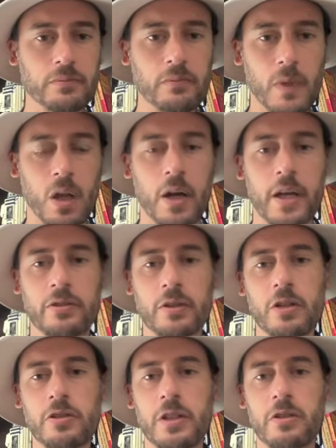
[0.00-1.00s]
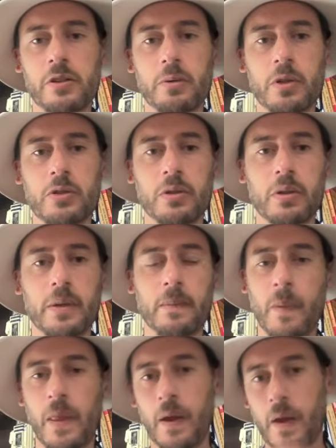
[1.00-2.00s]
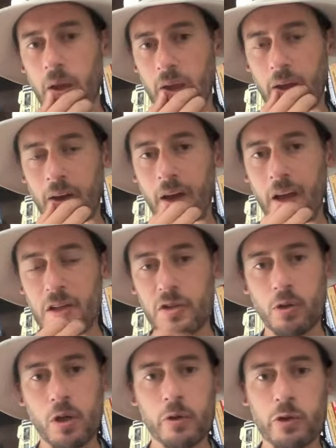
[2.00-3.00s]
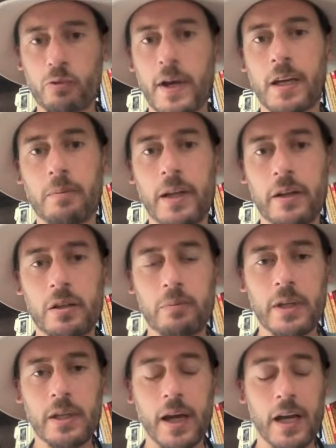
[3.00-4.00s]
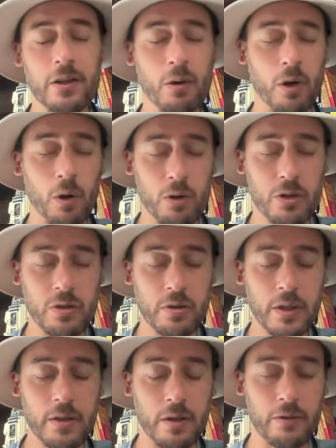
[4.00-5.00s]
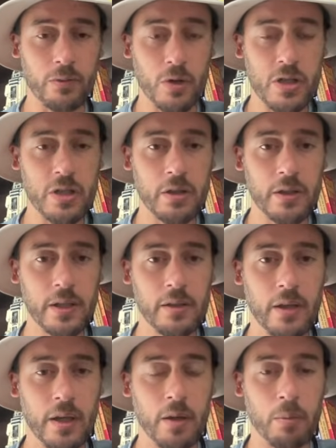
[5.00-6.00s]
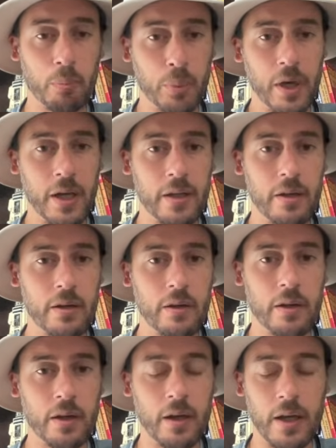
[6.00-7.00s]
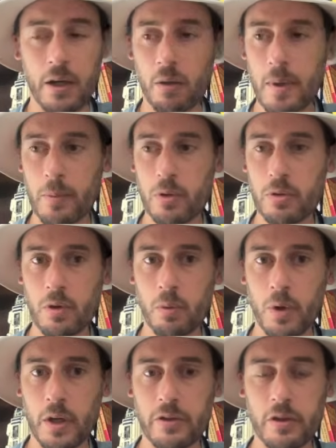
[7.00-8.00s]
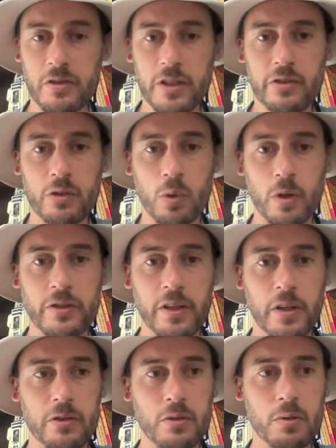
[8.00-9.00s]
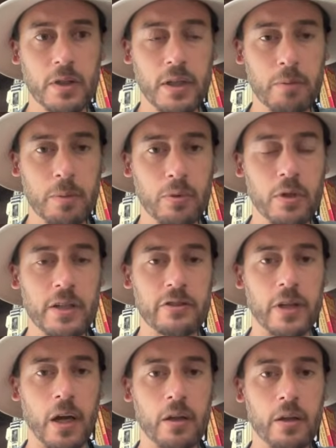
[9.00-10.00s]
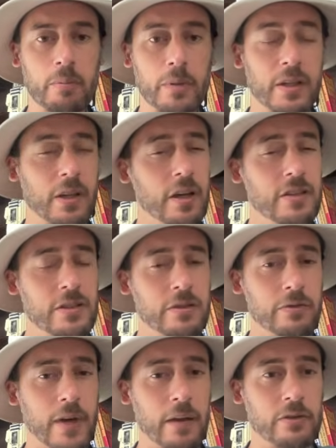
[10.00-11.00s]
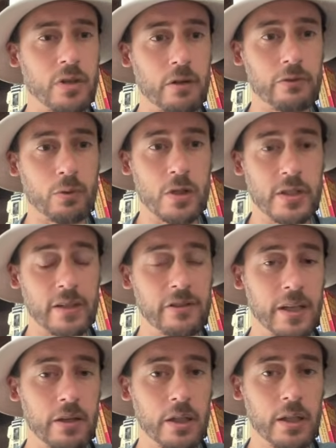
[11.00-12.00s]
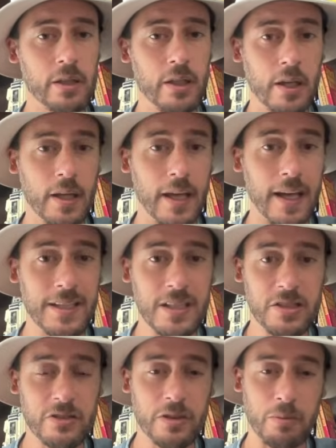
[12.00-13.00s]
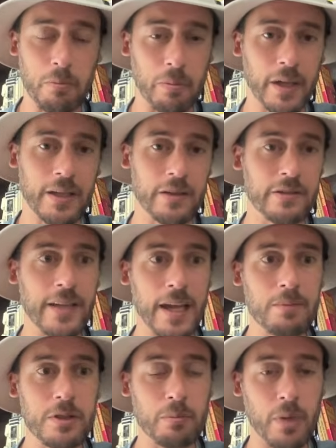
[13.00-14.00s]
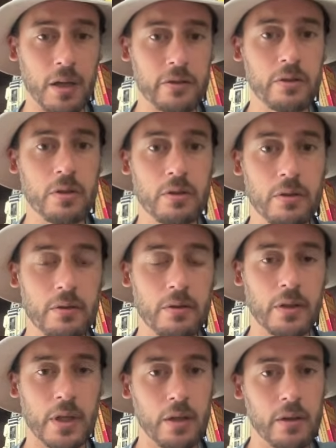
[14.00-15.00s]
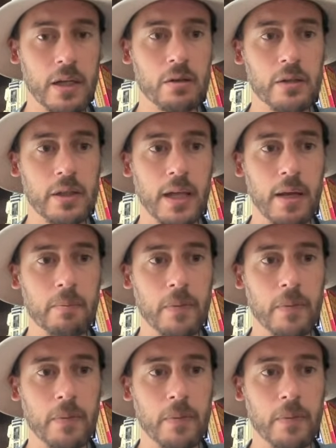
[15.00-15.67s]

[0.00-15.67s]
All right, so here's an interesting one, Druid. Druid was recommended to me. I don't own Druid, unfortunately, but I don't remember who it was on Discord said that Druid can be pretty solid because its 5-star Forge has healing, and he's just like a damage monster kind of later in the game.